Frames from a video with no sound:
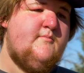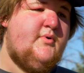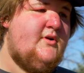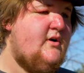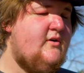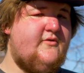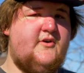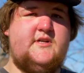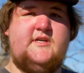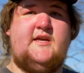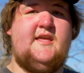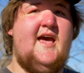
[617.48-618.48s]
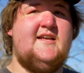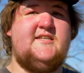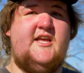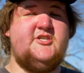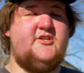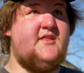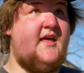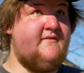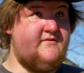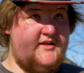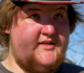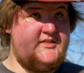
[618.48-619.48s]
Pull over into a gas station.
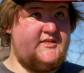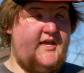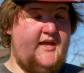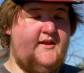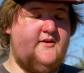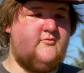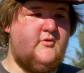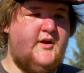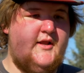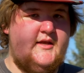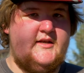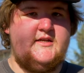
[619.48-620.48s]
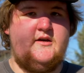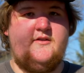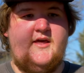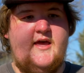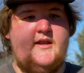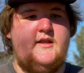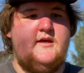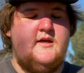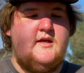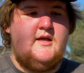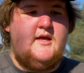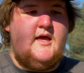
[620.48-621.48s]
Thankfully, it stayed running until then.
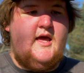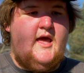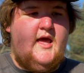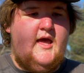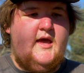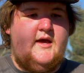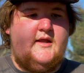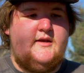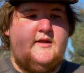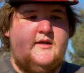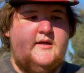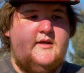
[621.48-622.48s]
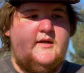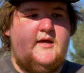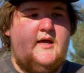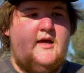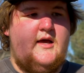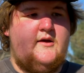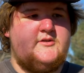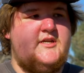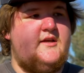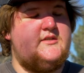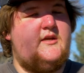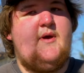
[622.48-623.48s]
And I was
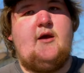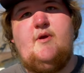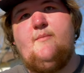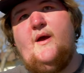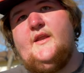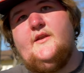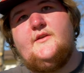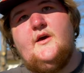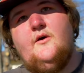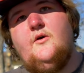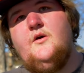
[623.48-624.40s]
thinking, I was like, man, we might need a tow.